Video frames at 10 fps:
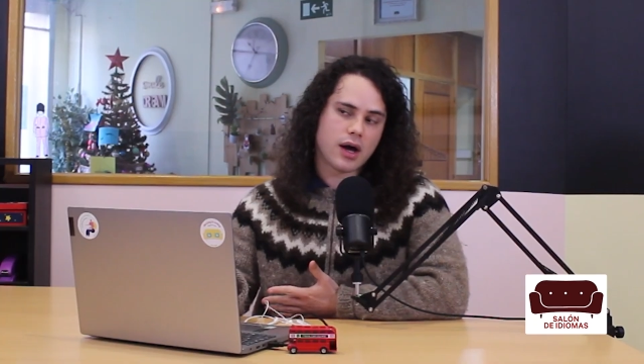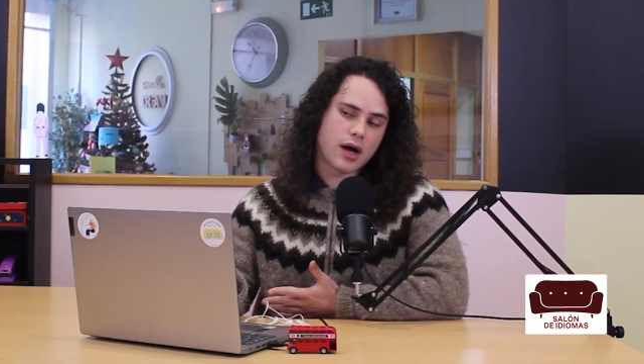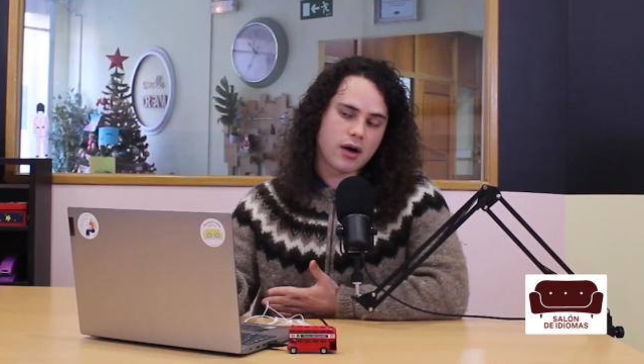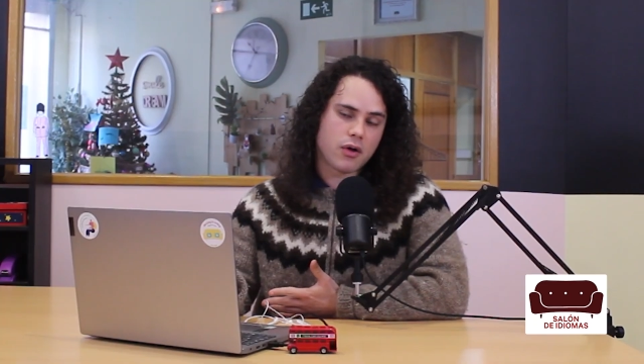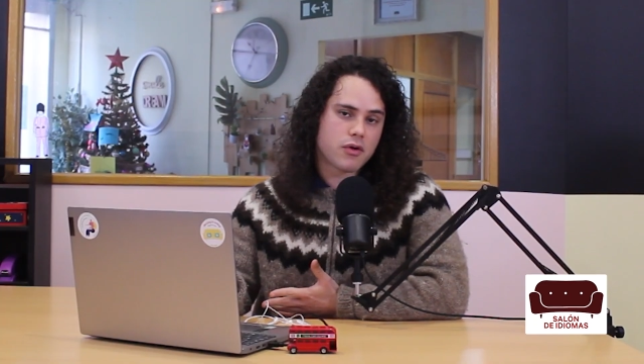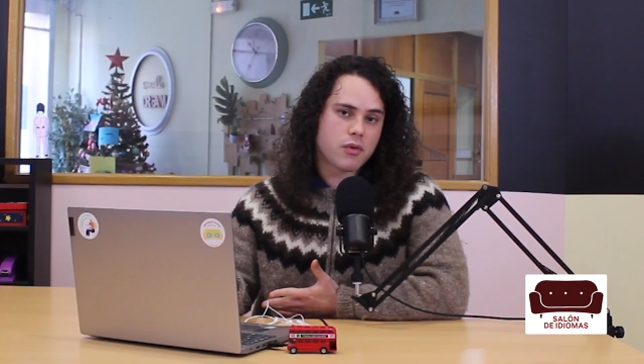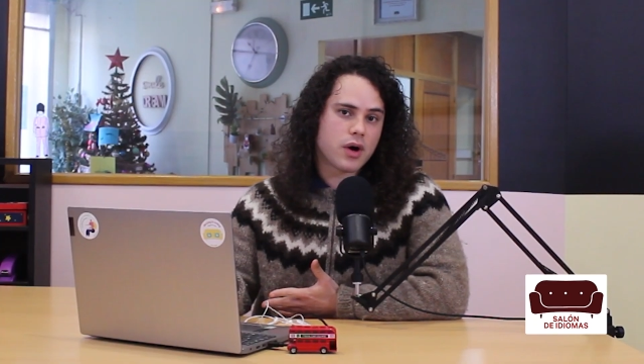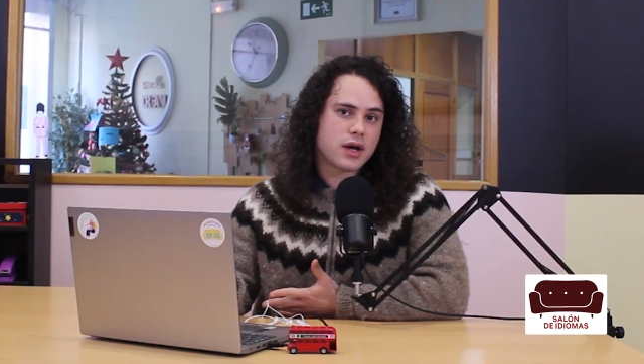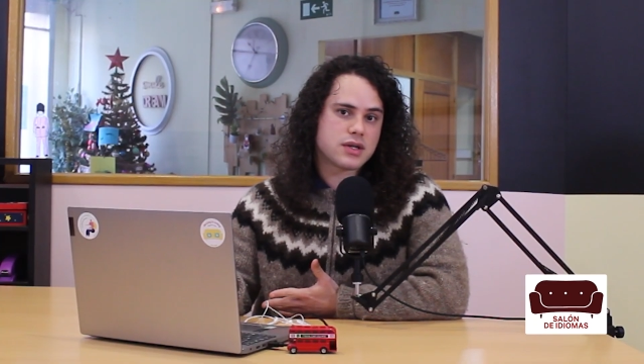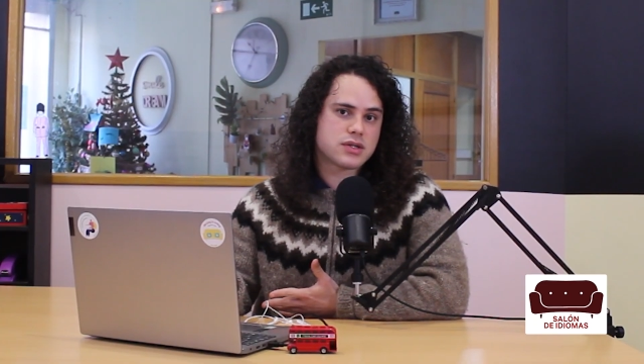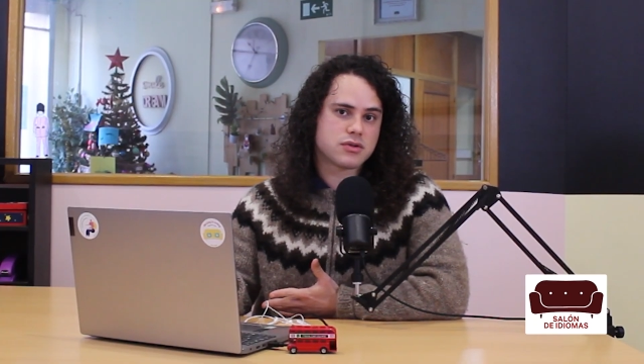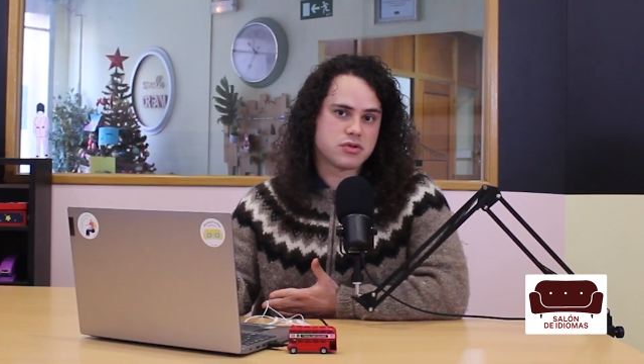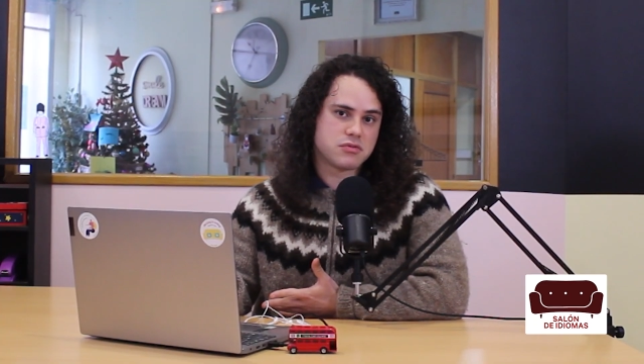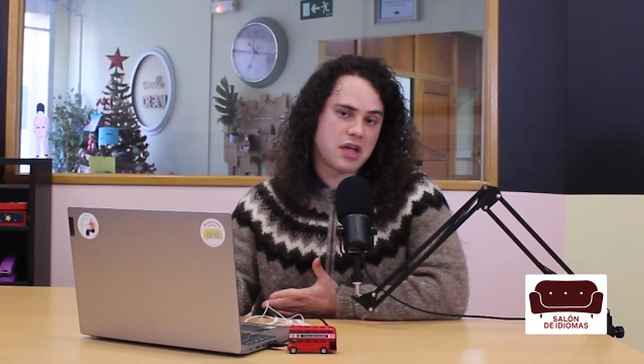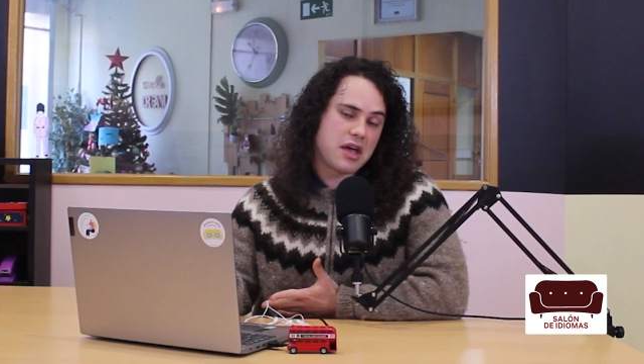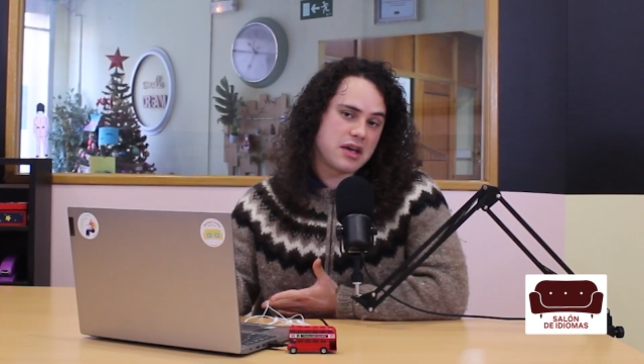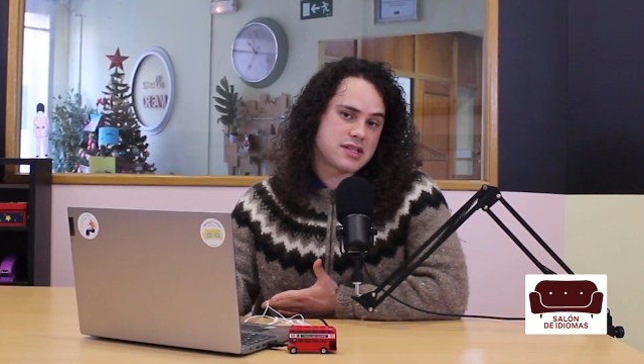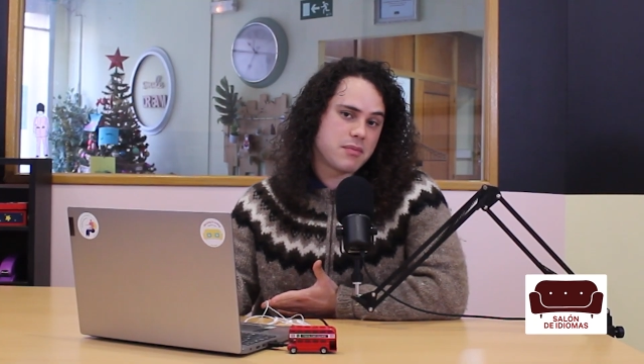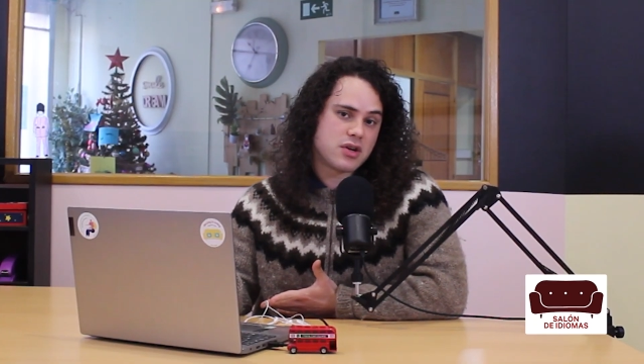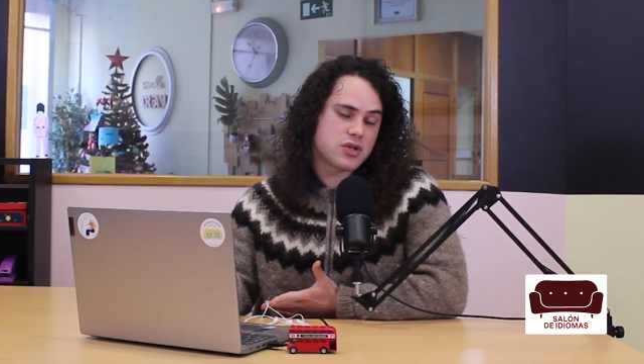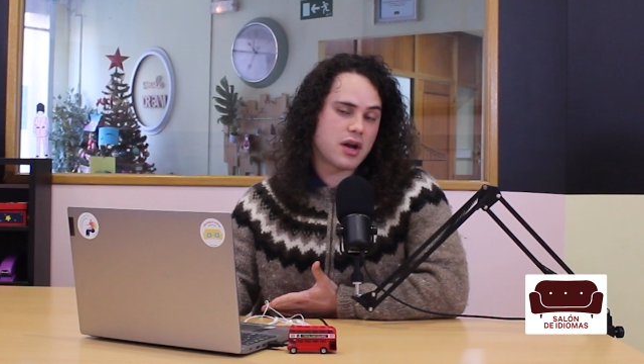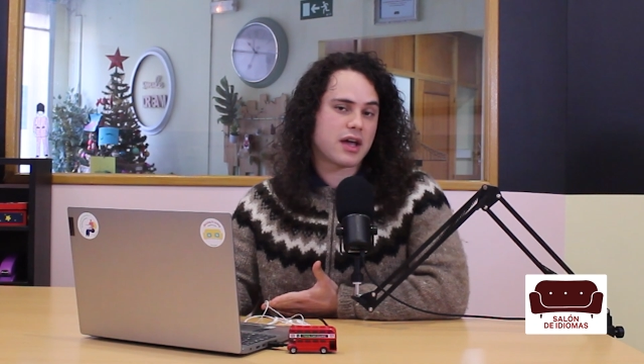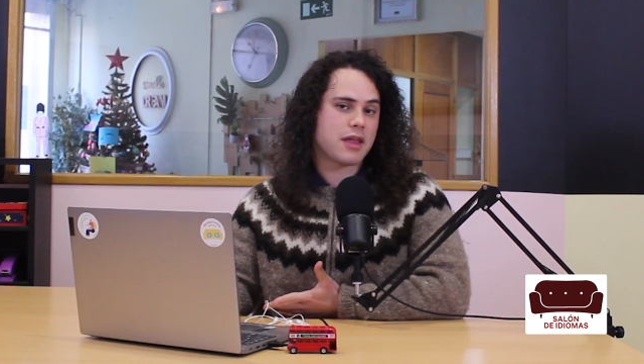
Otherwise, the examiner is going to